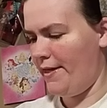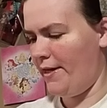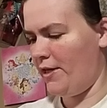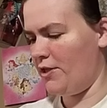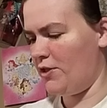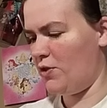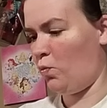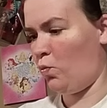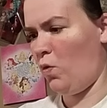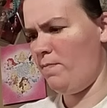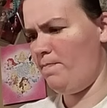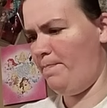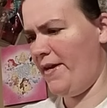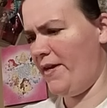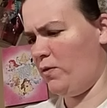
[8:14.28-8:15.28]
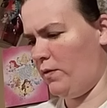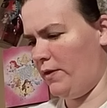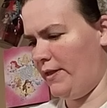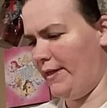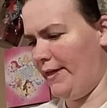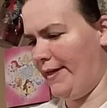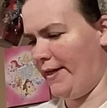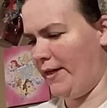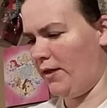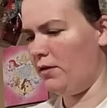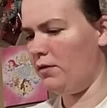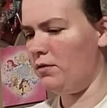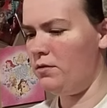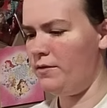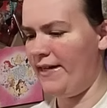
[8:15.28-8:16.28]
there's one big one in
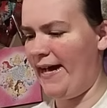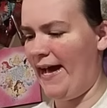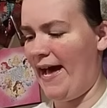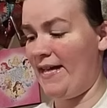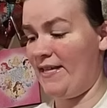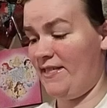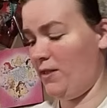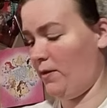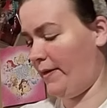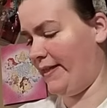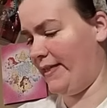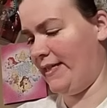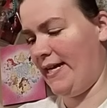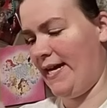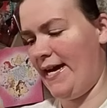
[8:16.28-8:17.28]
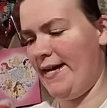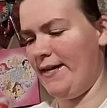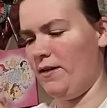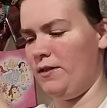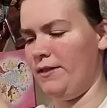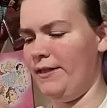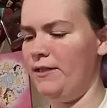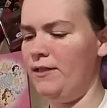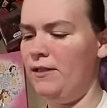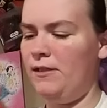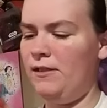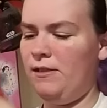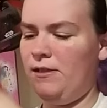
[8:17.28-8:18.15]
here that has still had the tag on it.